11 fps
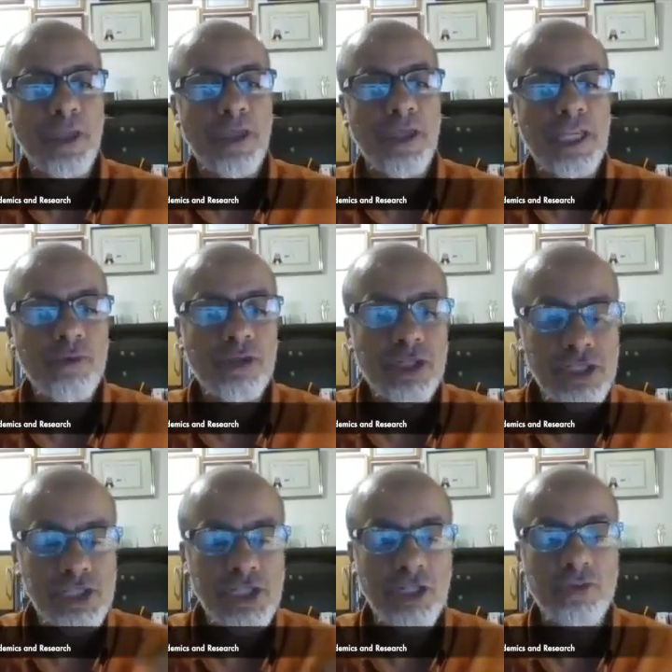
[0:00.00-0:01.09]
he would
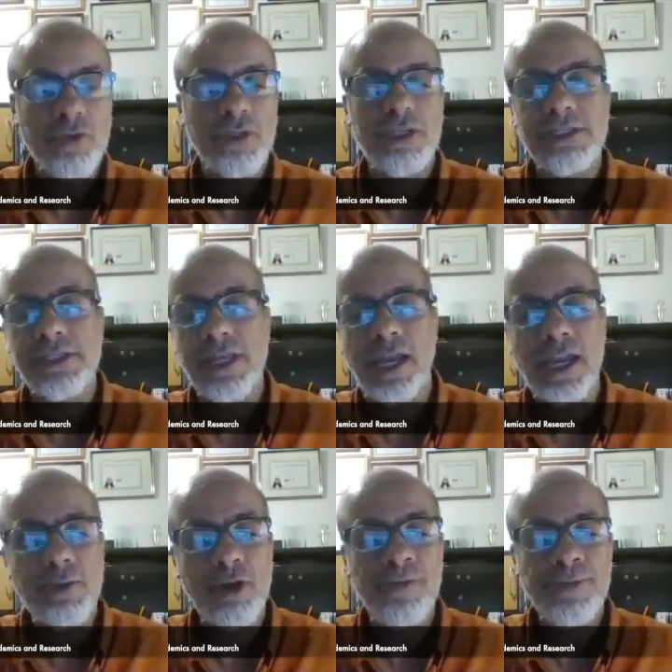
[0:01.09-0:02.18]
consult with his Sahaba